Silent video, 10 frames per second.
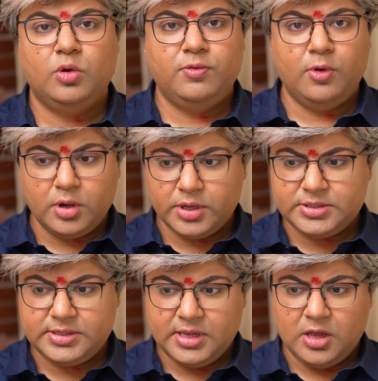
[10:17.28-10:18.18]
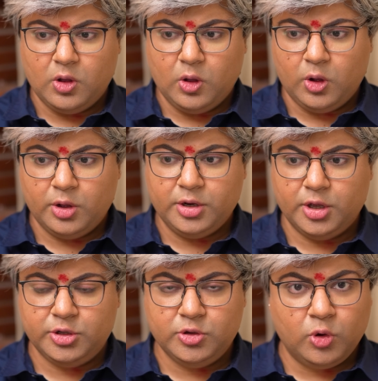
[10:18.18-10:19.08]
focus
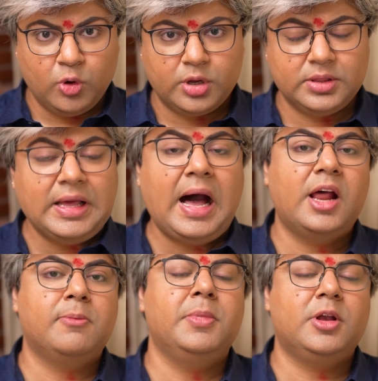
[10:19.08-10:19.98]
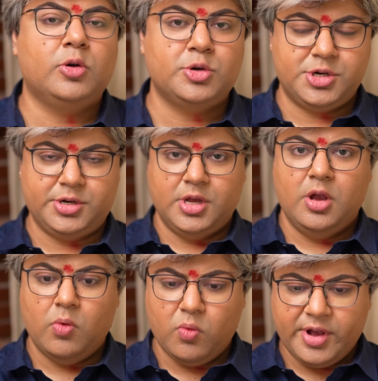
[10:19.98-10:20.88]
on your dharmic quotient,
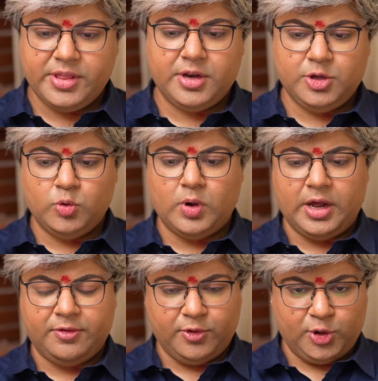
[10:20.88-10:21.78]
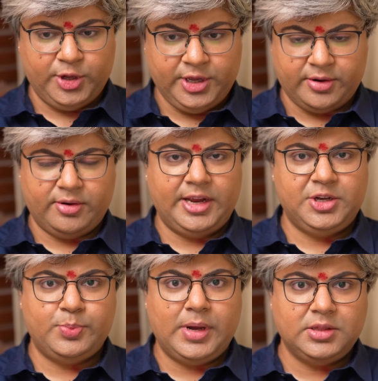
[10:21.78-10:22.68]
whether you are following a
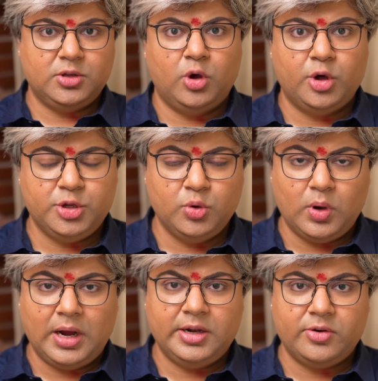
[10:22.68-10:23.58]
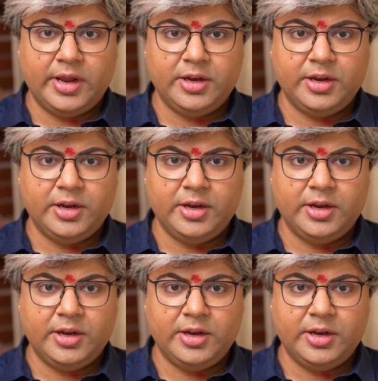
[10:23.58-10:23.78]
right path or you are